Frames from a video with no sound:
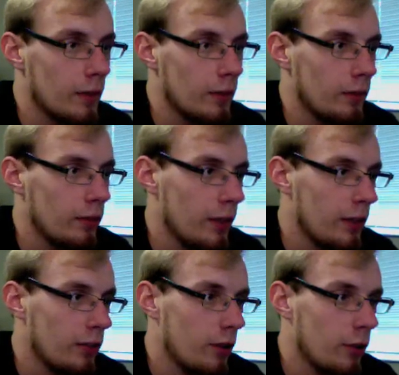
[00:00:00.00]
So that
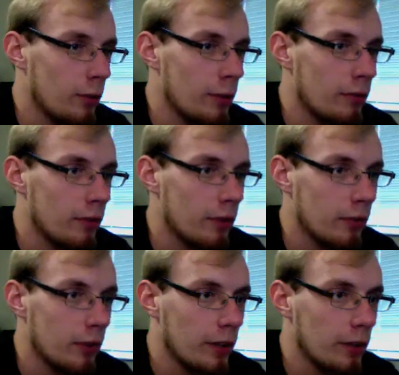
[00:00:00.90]
should always be the first
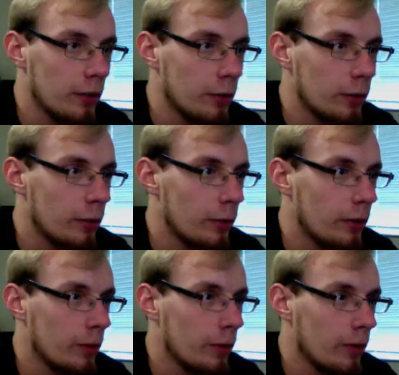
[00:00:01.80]
thing you do when you're
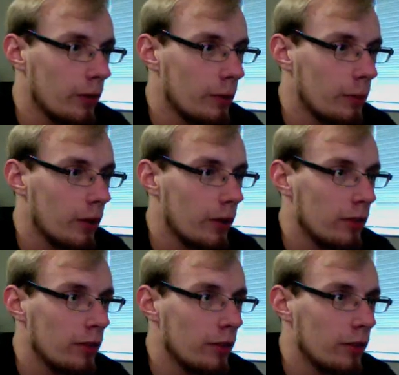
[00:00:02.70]
working with
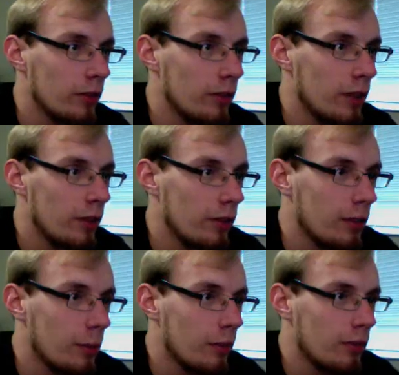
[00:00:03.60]
polycylinders, change the
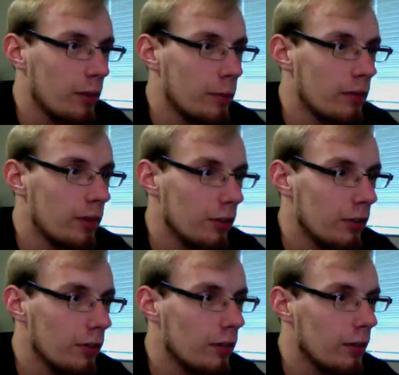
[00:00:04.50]
number of
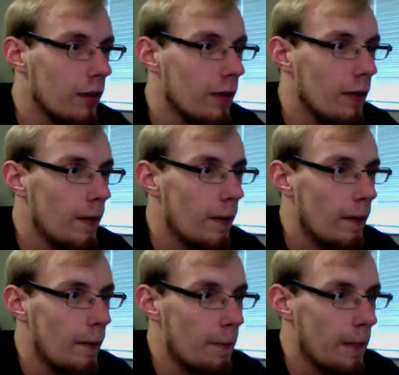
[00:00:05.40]
subdivisions.
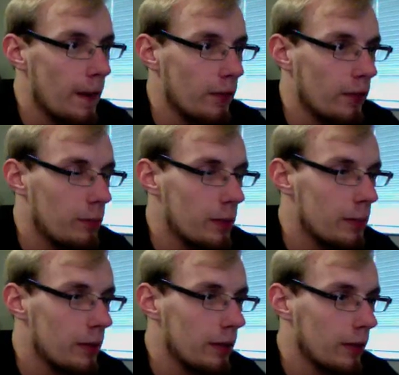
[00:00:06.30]
That was just me
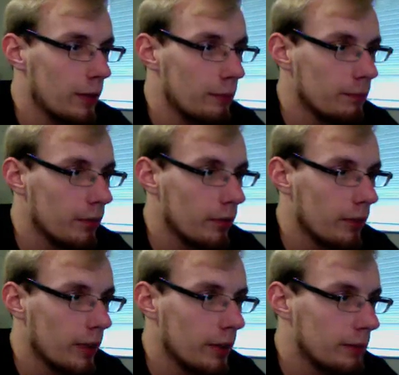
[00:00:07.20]
being dumb for a
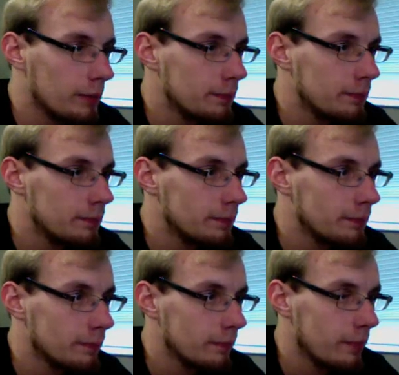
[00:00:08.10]
second.
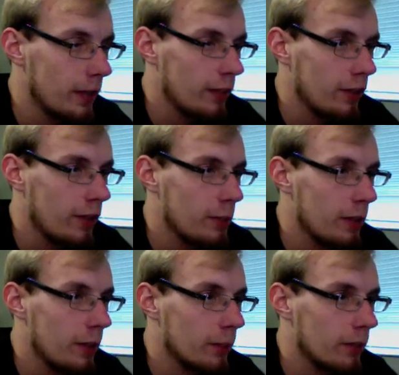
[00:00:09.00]
Like I said, I've been
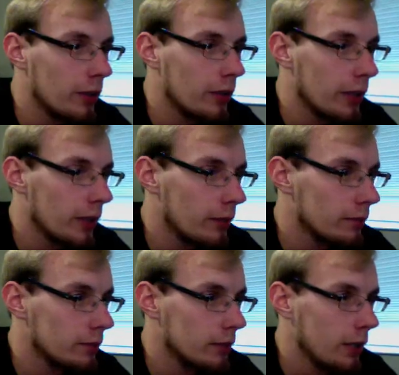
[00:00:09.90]
at work all day.
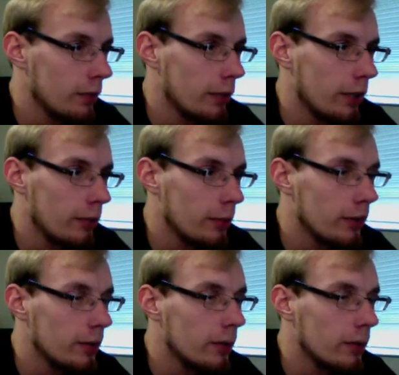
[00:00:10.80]
I have a right to be.